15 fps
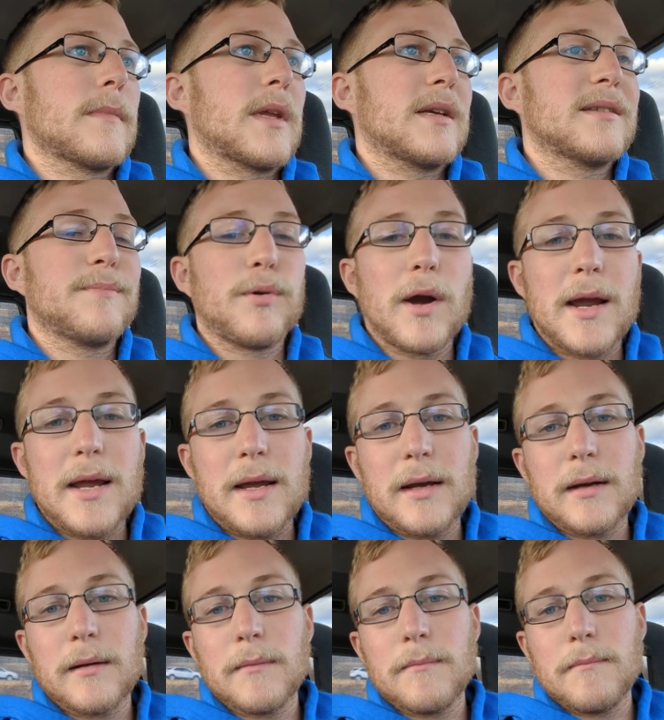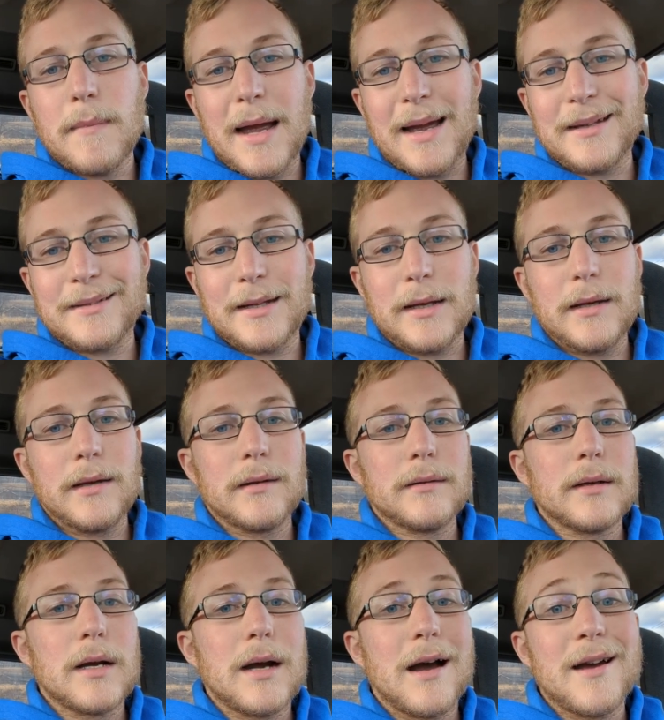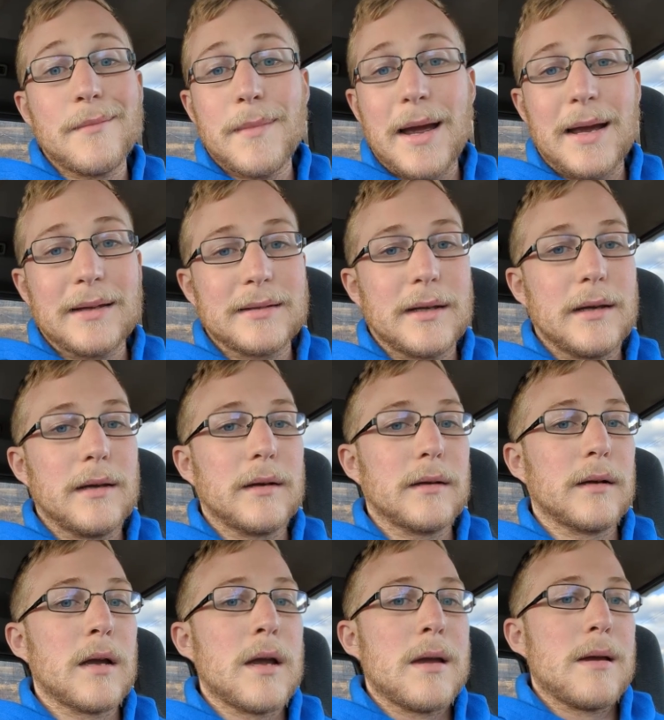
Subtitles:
Spraying, masking, unmasking,